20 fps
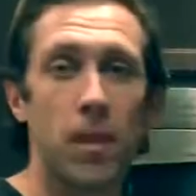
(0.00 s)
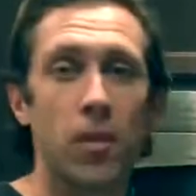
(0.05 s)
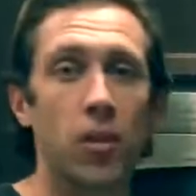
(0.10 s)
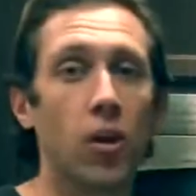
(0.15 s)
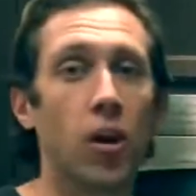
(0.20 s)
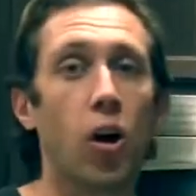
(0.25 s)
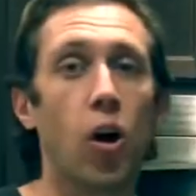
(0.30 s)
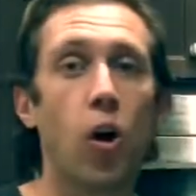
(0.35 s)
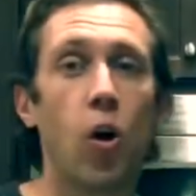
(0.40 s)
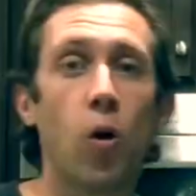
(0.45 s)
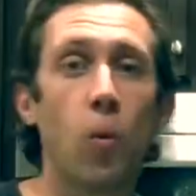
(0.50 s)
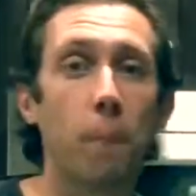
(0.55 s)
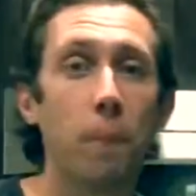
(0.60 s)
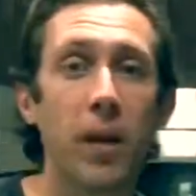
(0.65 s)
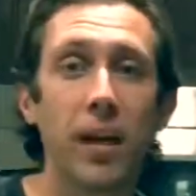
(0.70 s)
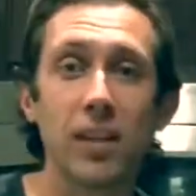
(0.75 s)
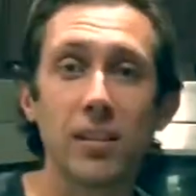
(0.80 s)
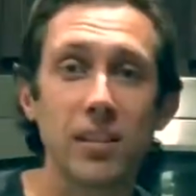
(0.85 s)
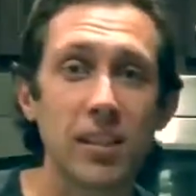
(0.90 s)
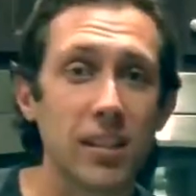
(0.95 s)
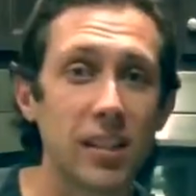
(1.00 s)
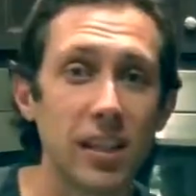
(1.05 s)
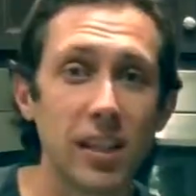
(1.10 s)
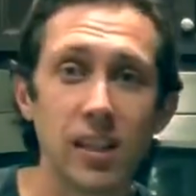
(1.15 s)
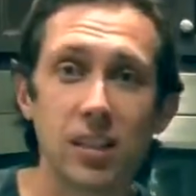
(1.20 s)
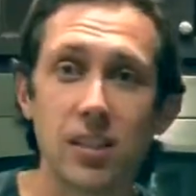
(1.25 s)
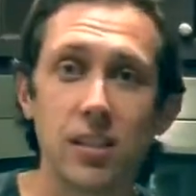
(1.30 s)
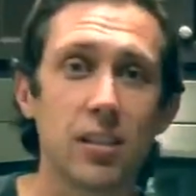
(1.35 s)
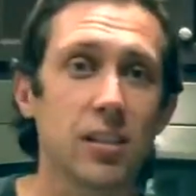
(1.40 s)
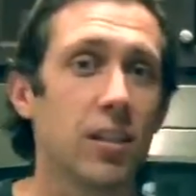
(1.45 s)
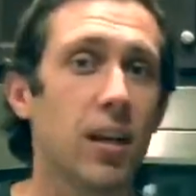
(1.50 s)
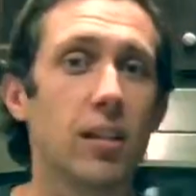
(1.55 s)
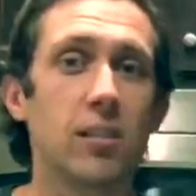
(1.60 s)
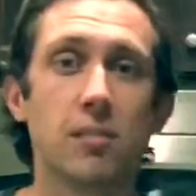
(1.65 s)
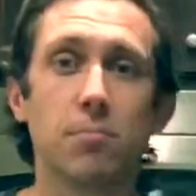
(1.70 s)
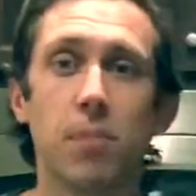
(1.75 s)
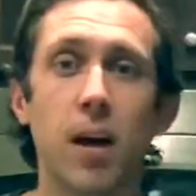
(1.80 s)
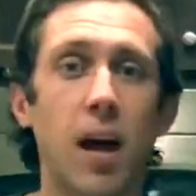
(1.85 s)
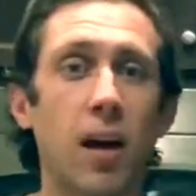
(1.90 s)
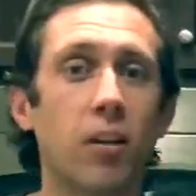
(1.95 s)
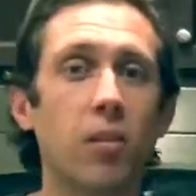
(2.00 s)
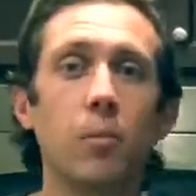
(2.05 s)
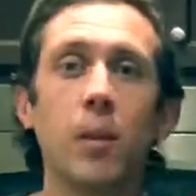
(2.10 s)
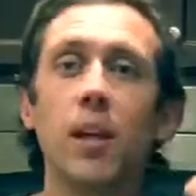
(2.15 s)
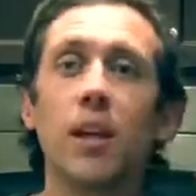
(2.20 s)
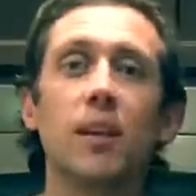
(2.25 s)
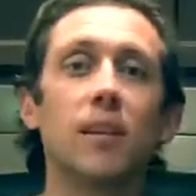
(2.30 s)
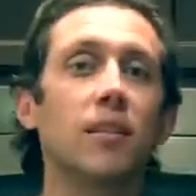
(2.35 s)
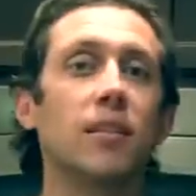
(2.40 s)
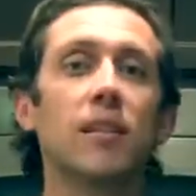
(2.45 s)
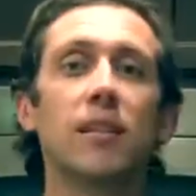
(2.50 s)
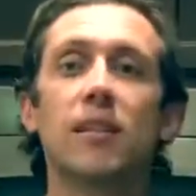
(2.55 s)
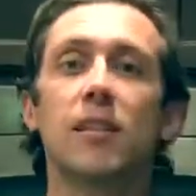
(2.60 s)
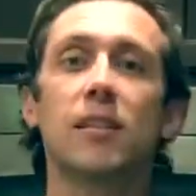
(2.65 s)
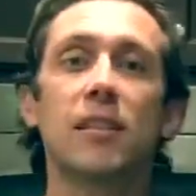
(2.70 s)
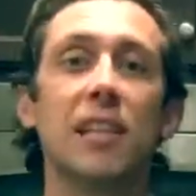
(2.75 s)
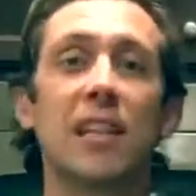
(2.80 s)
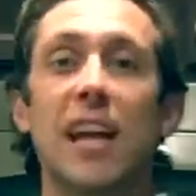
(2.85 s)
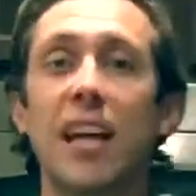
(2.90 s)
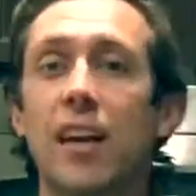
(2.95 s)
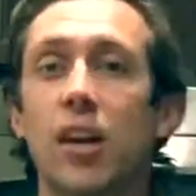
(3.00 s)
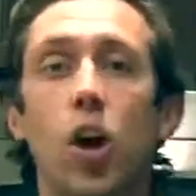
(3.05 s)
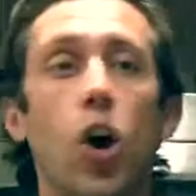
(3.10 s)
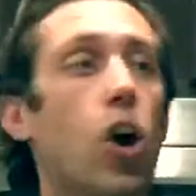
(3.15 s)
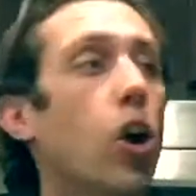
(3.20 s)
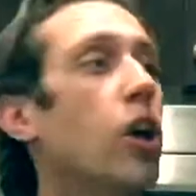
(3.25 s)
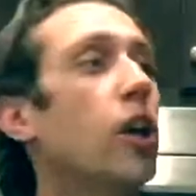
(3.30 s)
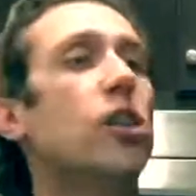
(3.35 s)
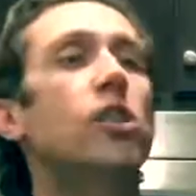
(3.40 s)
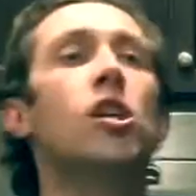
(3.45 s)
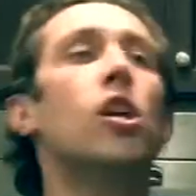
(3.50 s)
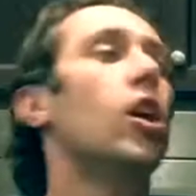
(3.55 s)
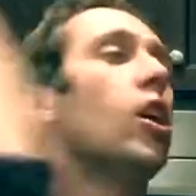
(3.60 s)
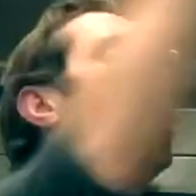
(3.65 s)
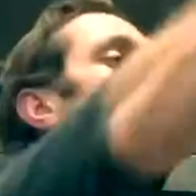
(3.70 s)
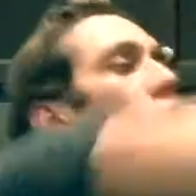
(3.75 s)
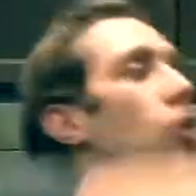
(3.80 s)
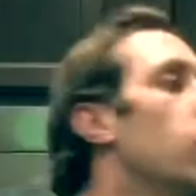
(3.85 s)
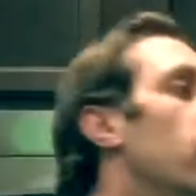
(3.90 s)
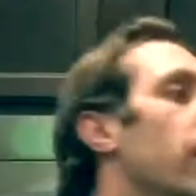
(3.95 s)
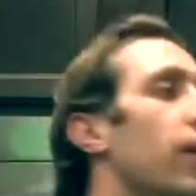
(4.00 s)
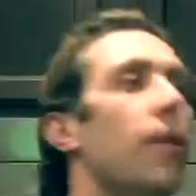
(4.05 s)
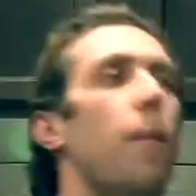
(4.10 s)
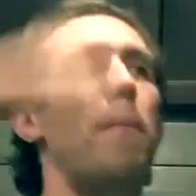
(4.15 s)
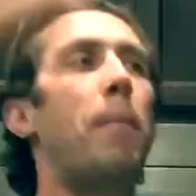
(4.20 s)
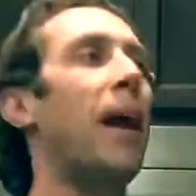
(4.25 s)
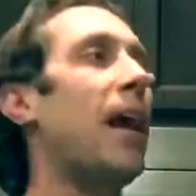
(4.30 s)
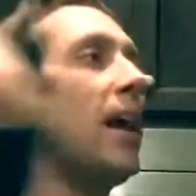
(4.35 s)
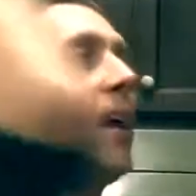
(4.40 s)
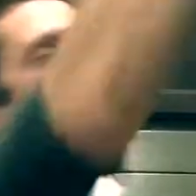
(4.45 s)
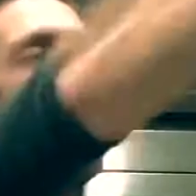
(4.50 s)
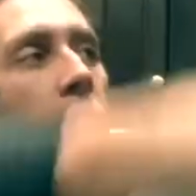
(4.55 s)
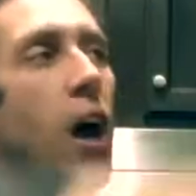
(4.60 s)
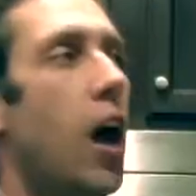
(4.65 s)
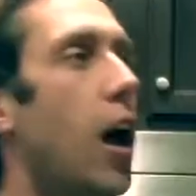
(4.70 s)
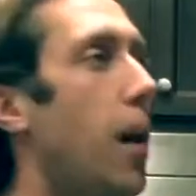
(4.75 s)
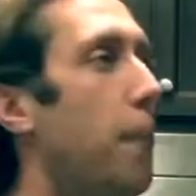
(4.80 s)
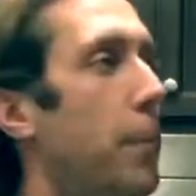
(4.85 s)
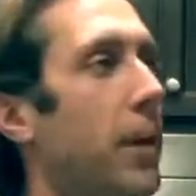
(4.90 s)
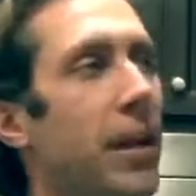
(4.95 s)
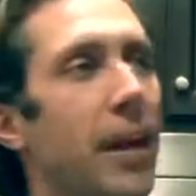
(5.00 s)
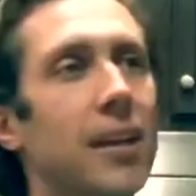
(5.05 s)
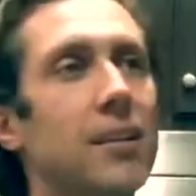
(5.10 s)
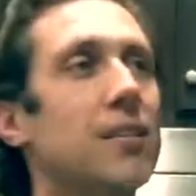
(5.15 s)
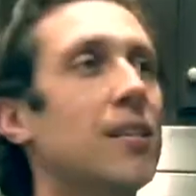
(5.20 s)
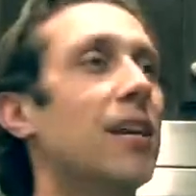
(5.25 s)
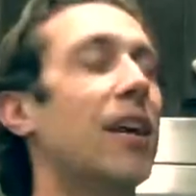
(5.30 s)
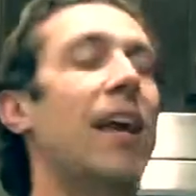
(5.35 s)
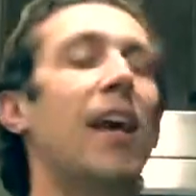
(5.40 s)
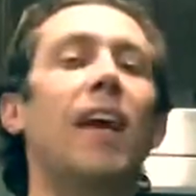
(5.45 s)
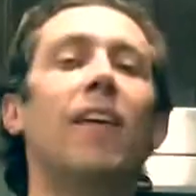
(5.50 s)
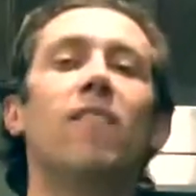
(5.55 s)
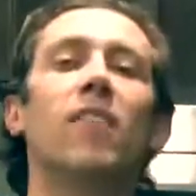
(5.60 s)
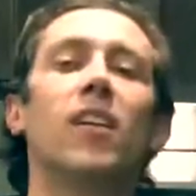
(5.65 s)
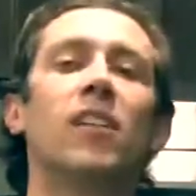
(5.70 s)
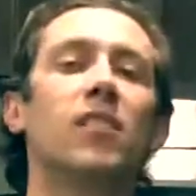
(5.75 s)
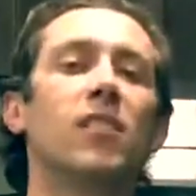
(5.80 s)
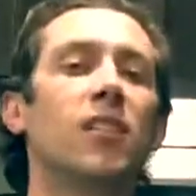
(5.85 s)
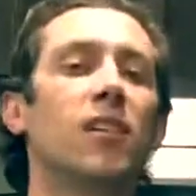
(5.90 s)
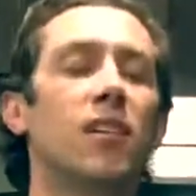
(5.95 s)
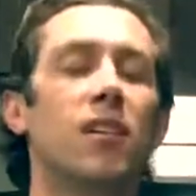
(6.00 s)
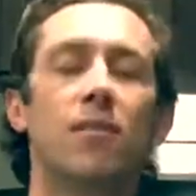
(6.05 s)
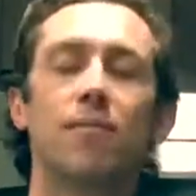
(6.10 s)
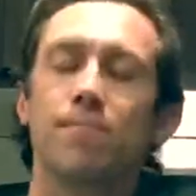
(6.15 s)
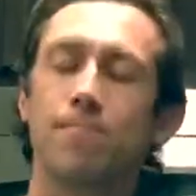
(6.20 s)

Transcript: The whole busy kitchen doesn't bother me because this is like an artist doing the paint up against the canvas.